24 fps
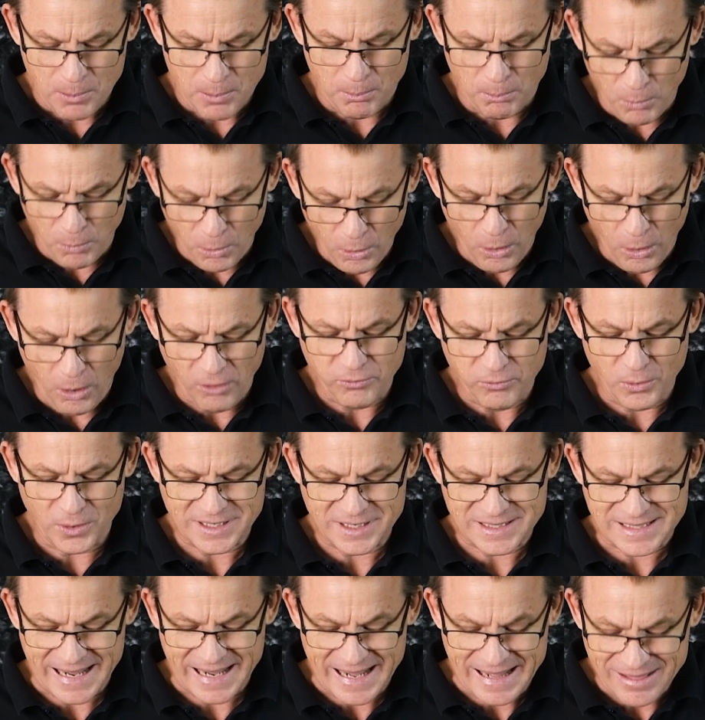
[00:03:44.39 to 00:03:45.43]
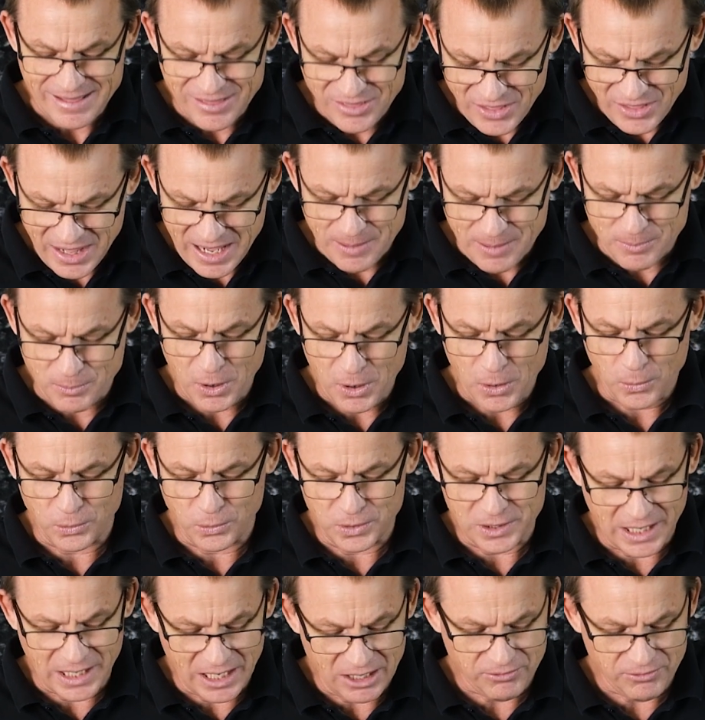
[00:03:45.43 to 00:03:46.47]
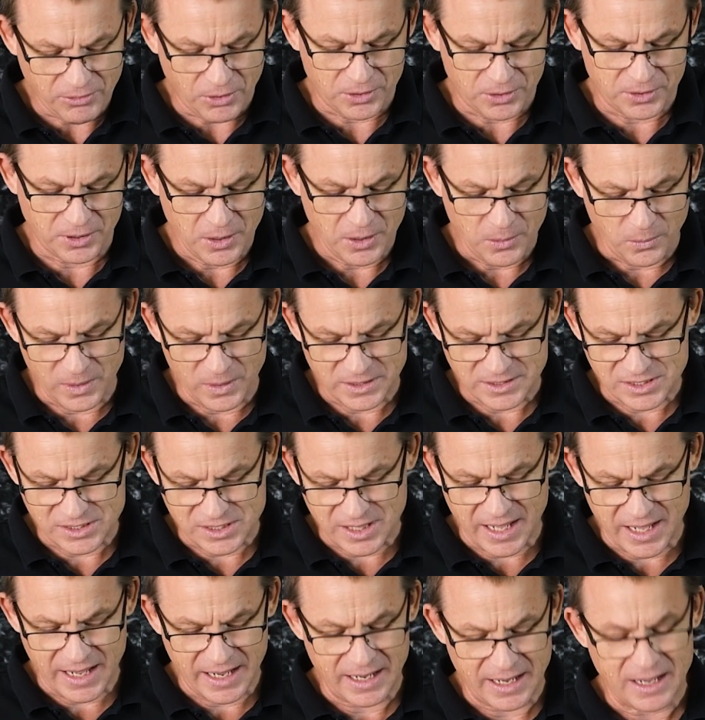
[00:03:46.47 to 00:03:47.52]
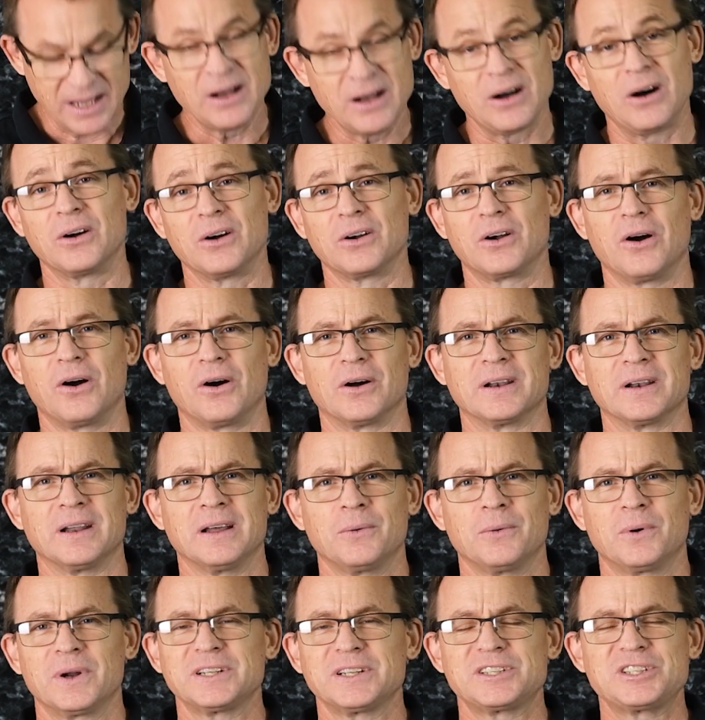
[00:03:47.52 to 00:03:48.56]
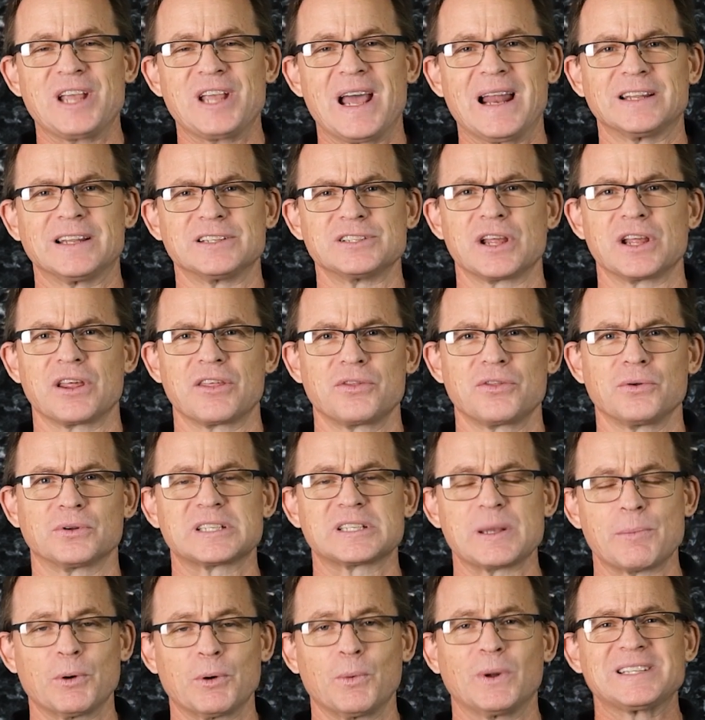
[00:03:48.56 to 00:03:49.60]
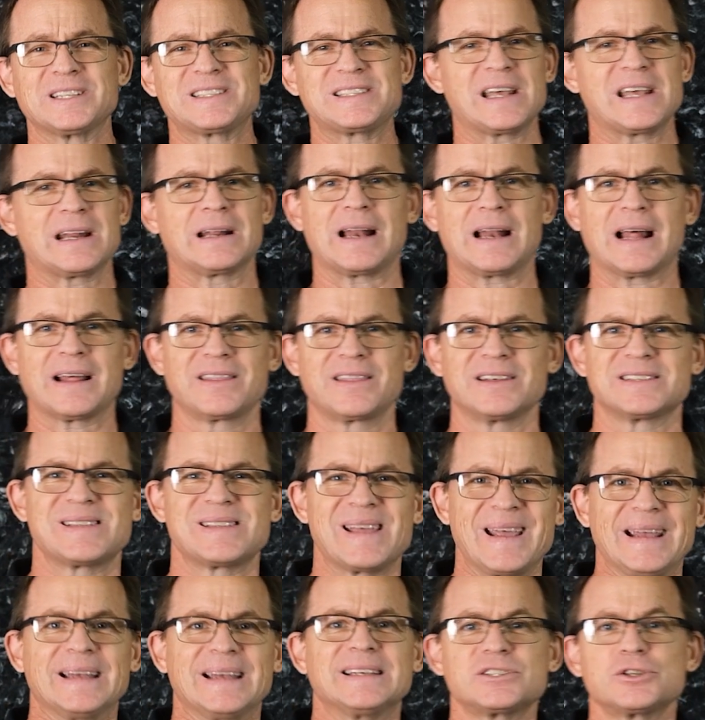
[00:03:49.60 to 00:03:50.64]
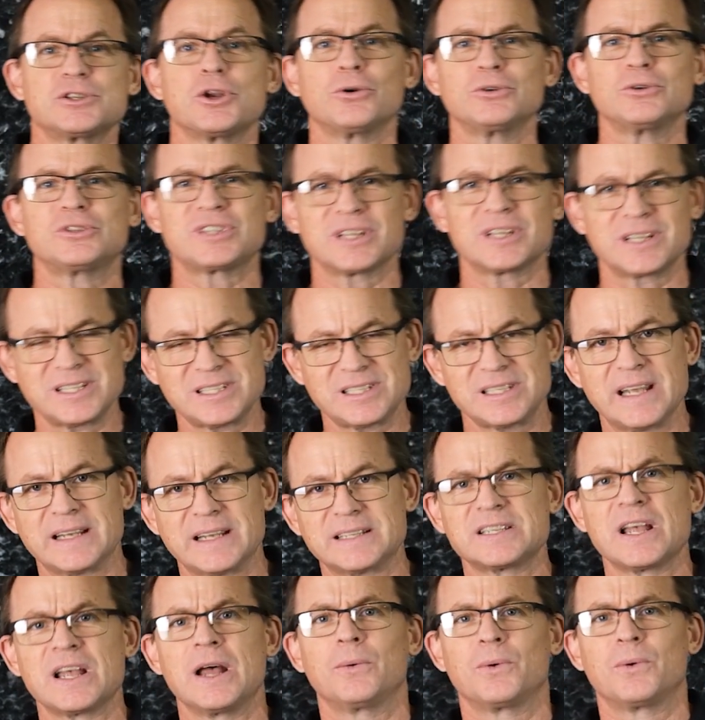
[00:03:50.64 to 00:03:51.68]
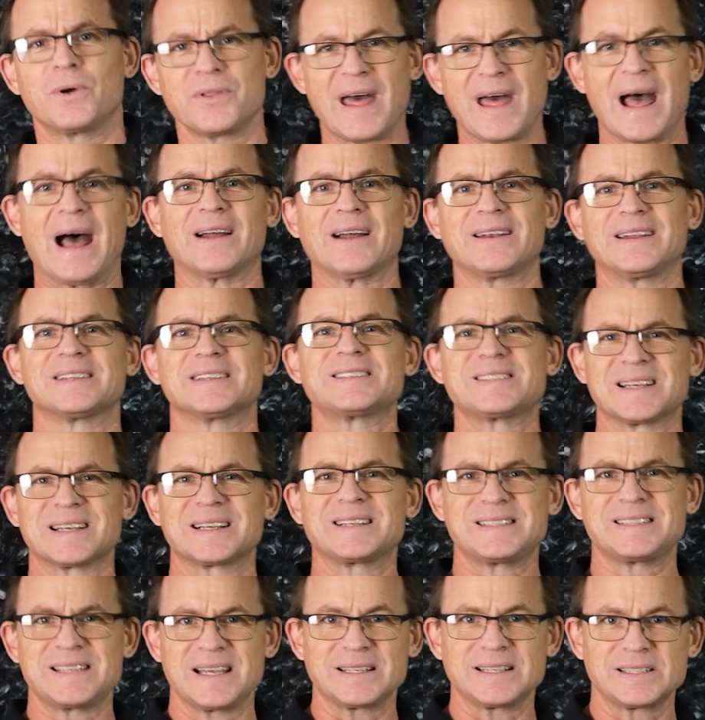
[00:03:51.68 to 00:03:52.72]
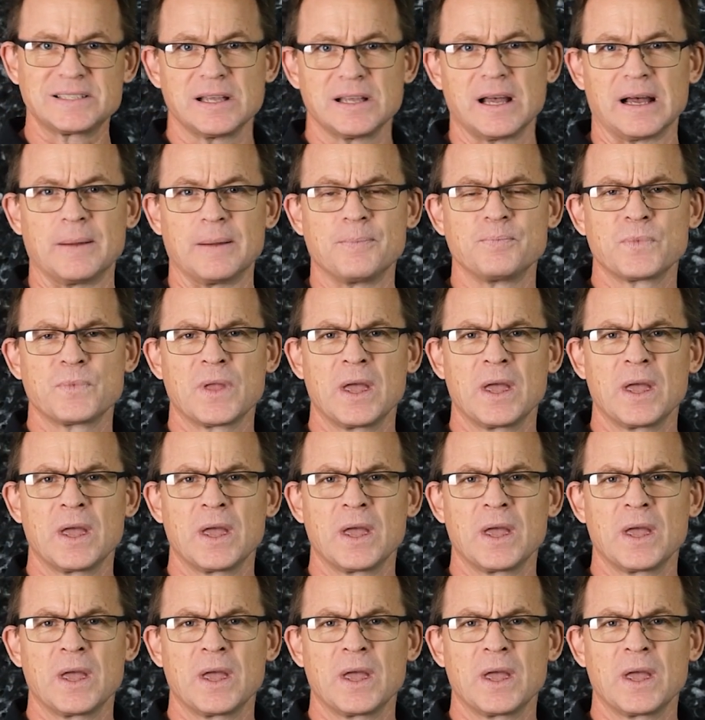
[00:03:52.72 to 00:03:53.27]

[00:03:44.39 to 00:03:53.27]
more of what is in them would live on once they are gone. What a challenging thought. Someone once said it like this: there is no success without a successor.